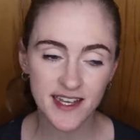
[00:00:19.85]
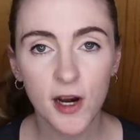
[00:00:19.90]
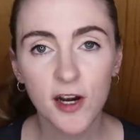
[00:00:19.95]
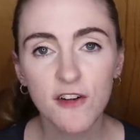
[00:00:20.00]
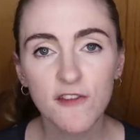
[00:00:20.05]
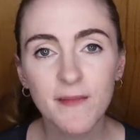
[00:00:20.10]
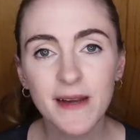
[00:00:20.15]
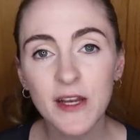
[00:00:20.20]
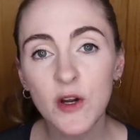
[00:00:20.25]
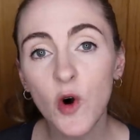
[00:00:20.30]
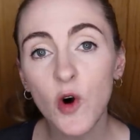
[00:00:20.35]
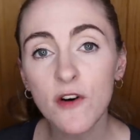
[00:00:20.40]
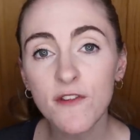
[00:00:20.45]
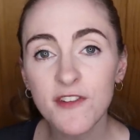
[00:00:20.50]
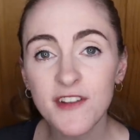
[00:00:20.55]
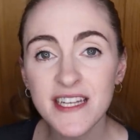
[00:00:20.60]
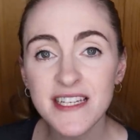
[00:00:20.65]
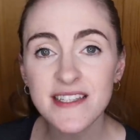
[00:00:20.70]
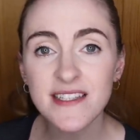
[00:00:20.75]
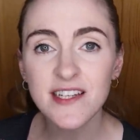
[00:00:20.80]
Part of my goal
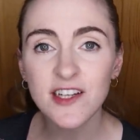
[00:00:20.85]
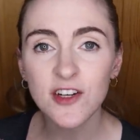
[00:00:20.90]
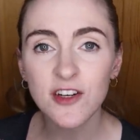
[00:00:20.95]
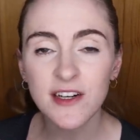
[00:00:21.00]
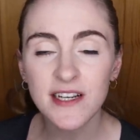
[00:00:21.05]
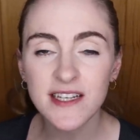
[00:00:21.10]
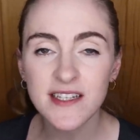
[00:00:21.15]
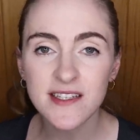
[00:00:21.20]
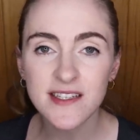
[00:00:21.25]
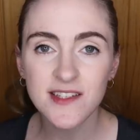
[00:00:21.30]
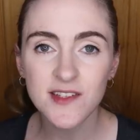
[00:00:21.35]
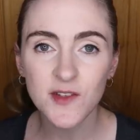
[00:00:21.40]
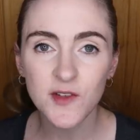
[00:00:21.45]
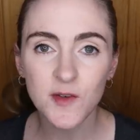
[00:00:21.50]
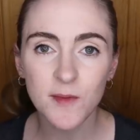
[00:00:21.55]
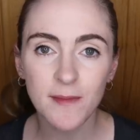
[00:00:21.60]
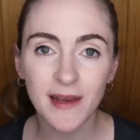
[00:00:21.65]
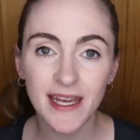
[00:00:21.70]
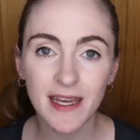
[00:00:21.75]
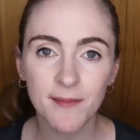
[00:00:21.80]
for this year is
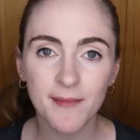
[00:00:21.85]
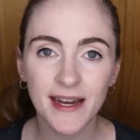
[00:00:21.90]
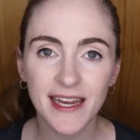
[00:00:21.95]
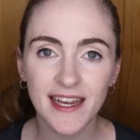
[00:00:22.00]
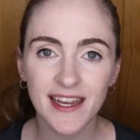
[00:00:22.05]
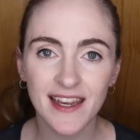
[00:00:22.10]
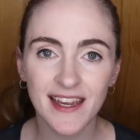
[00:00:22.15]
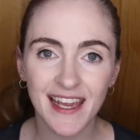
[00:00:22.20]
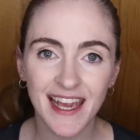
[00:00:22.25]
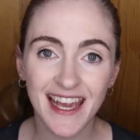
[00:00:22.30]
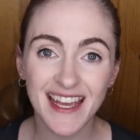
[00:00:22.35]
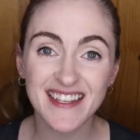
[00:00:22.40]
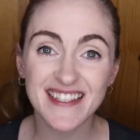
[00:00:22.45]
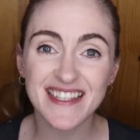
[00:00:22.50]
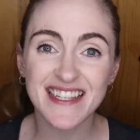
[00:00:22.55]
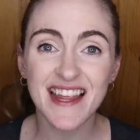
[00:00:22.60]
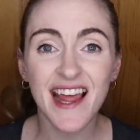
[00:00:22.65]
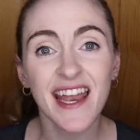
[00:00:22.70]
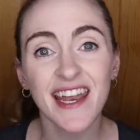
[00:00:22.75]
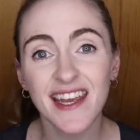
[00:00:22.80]
to make my
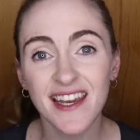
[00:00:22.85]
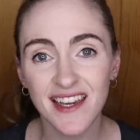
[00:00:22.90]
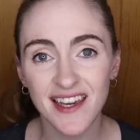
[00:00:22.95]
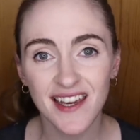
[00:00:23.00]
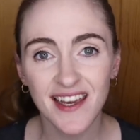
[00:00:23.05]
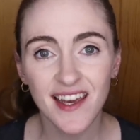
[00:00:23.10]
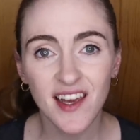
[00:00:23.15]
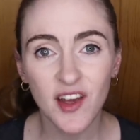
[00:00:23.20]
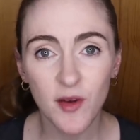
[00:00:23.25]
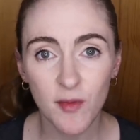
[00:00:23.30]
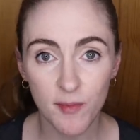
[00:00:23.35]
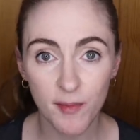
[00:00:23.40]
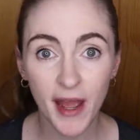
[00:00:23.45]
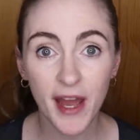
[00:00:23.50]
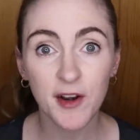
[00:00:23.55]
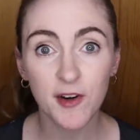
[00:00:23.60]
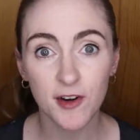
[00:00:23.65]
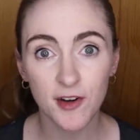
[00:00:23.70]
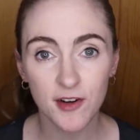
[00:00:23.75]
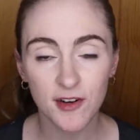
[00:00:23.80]
aesthetic
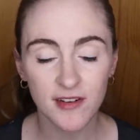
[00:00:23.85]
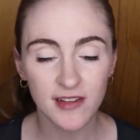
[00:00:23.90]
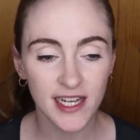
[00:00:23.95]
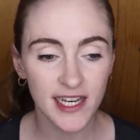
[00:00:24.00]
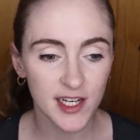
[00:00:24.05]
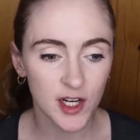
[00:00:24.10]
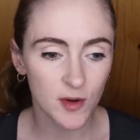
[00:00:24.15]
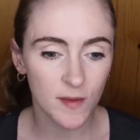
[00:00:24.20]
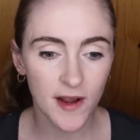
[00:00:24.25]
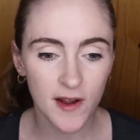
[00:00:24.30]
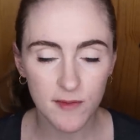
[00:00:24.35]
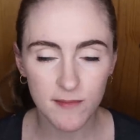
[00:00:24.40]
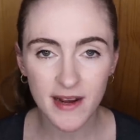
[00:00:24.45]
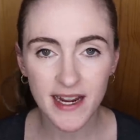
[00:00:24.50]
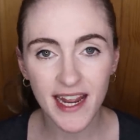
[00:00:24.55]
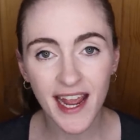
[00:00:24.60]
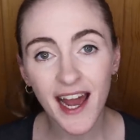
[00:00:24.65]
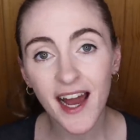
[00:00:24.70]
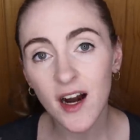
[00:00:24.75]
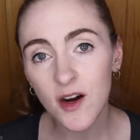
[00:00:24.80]
better, like around
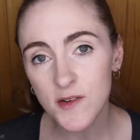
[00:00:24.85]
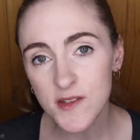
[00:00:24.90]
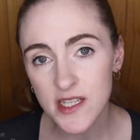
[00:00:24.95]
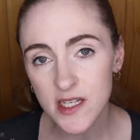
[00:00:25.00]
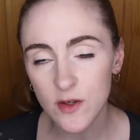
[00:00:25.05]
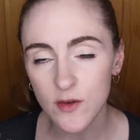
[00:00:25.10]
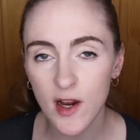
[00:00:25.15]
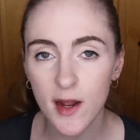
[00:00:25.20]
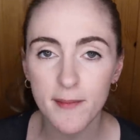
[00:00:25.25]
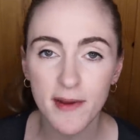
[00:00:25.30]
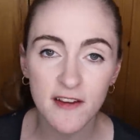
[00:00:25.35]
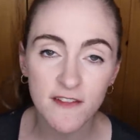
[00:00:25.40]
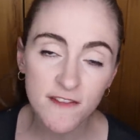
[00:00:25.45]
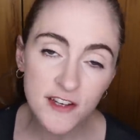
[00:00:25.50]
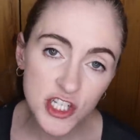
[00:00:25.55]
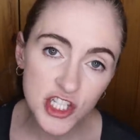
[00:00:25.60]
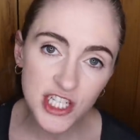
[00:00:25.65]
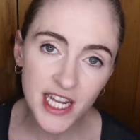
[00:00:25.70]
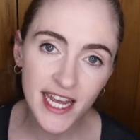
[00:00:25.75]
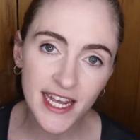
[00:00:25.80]
my house and around my
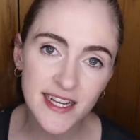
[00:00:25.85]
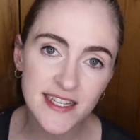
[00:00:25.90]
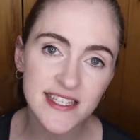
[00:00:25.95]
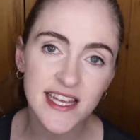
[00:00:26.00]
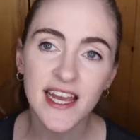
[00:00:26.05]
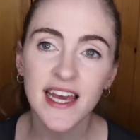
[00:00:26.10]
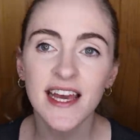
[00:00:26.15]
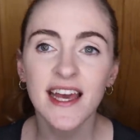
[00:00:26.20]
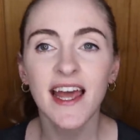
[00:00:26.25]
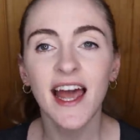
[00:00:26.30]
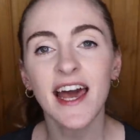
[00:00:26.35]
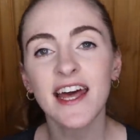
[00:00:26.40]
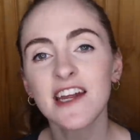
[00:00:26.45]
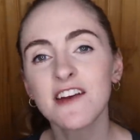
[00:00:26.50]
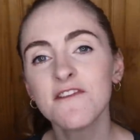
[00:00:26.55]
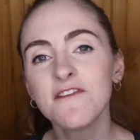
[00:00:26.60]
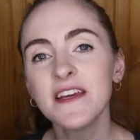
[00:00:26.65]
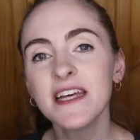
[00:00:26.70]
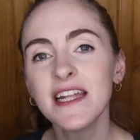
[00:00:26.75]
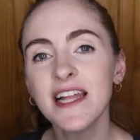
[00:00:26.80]
fish tanks, and
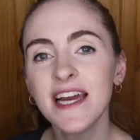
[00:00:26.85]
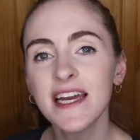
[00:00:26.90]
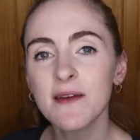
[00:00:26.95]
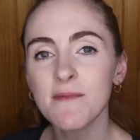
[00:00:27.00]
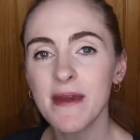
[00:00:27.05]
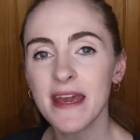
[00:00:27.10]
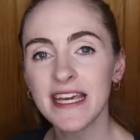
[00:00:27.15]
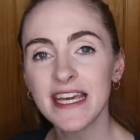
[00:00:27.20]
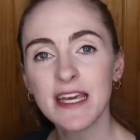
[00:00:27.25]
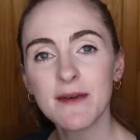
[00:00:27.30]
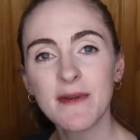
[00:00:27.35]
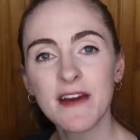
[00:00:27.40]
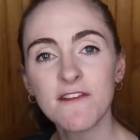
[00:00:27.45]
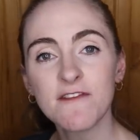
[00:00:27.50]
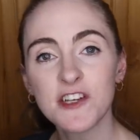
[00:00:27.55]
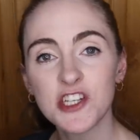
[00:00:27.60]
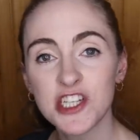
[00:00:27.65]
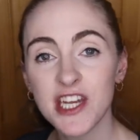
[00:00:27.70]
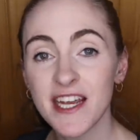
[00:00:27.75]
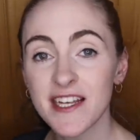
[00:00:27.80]
I feel like making my
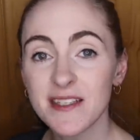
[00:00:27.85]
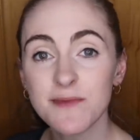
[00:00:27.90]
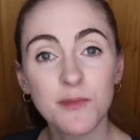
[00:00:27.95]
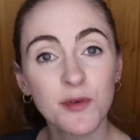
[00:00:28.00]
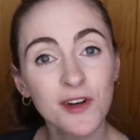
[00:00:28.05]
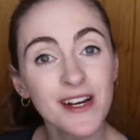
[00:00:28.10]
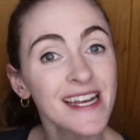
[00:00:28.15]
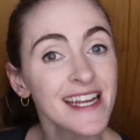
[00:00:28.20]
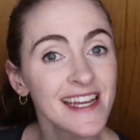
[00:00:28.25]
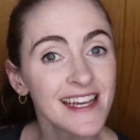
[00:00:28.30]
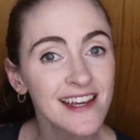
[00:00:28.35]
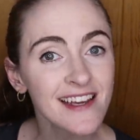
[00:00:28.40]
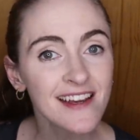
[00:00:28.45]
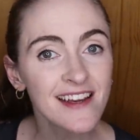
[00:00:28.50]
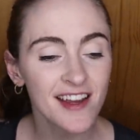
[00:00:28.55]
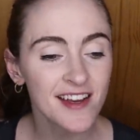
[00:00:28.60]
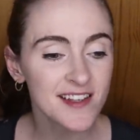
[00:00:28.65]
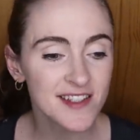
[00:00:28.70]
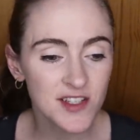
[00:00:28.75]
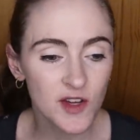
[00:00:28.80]
fish tanks pretty
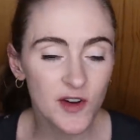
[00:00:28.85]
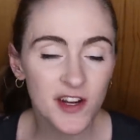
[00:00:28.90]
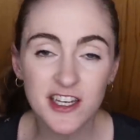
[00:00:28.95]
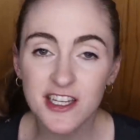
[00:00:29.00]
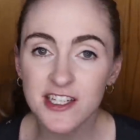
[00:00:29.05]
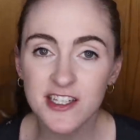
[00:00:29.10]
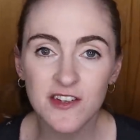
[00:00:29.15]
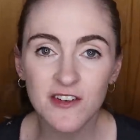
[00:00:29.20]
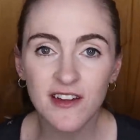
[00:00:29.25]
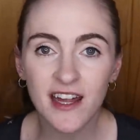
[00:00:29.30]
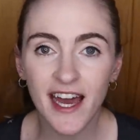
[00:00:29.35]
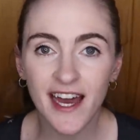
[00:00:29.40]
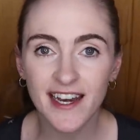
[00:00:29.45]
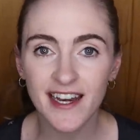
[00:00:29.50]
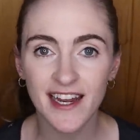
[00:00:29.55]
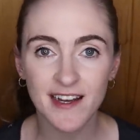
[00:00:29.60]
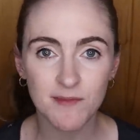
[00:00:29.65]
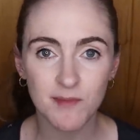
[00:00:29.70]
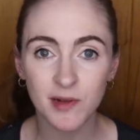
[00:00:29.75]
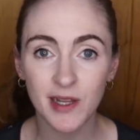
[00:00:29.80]
is going to do that,
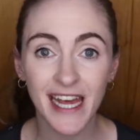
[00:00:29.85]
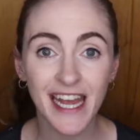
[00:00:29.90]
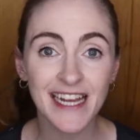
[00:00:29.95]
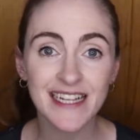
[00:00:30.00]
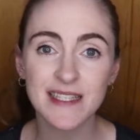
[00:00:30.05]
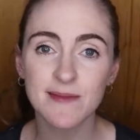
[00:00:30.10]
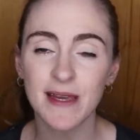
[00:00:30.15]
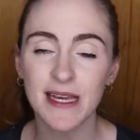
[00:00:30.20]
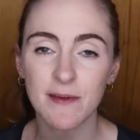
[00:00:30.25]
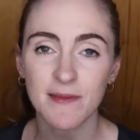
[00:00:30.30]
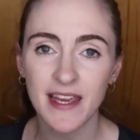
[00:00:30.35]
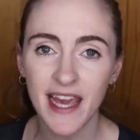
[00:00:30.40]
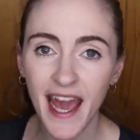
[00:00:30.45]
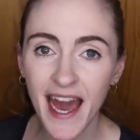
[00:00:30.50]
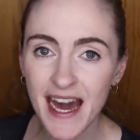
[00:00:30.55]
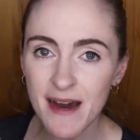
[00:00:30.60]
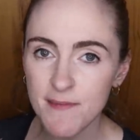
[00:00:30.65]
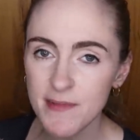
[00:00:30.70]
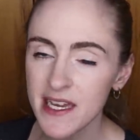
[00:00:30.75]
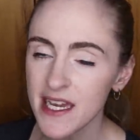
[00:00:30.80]
and plants make me
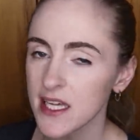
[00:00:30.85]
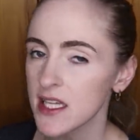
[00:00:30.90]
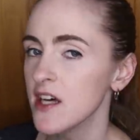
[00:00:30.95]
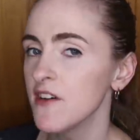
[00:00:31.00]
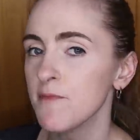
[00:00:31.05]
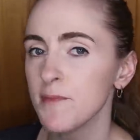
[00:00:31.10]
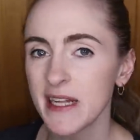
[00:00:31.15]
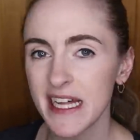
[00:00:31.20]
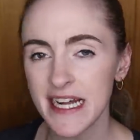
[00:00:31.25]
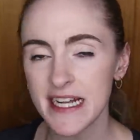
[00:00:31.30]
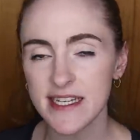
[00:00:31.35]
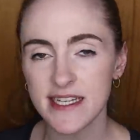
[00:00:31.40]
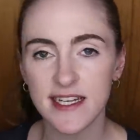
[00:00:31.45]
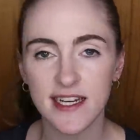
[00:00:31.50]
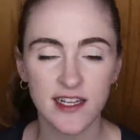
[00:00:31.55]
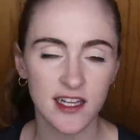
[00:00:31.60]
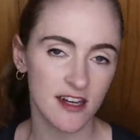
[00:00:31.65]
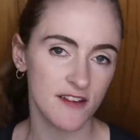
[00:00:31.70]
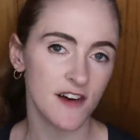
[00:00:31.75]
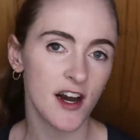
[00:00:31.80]
happy. I love planting,
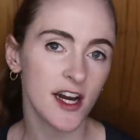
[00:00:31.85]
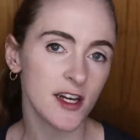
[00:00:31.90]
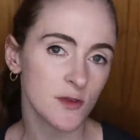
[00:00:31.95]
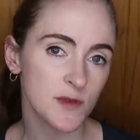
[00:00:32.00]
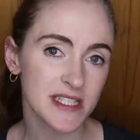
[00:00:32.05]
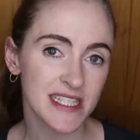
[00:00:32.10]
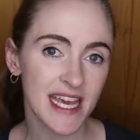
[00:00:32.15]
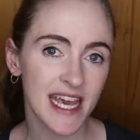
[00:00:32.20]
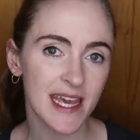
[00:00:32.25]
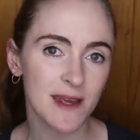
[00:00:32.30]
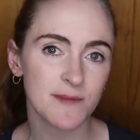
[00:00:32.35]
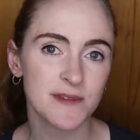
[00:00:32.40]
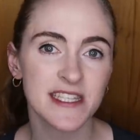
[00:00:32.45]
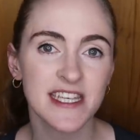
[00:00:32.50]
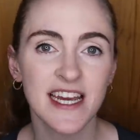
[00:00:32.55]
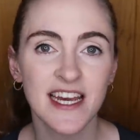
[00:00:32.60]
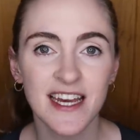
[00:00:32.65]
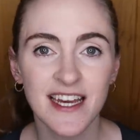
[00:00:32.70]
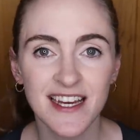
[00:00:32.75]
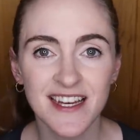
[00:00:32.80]
I love
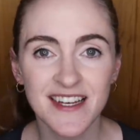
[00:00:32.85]
aquascapes,